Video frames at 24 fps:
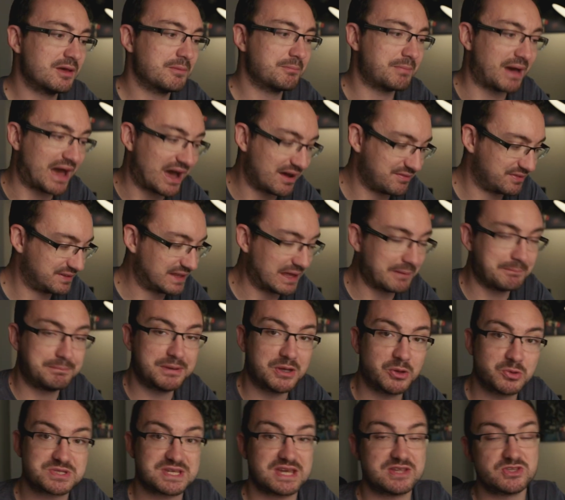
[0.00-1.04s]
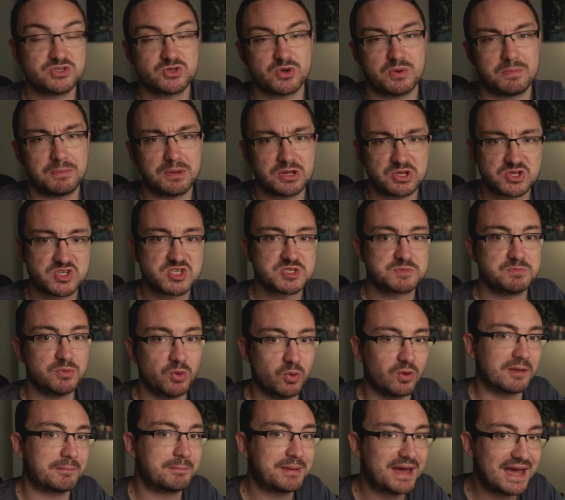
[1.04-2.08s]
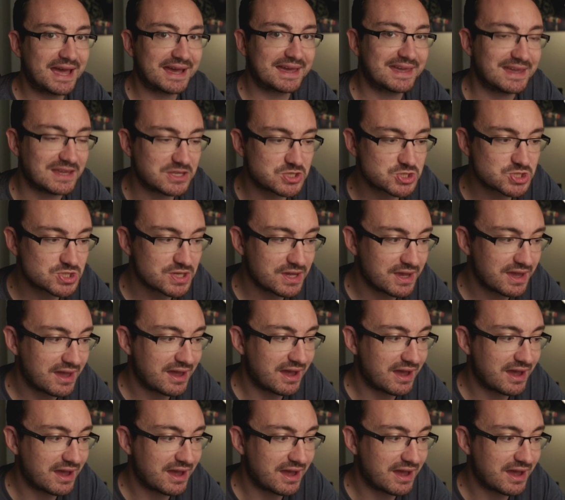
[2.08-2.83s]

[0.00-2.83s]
but having that built into a much smaller package.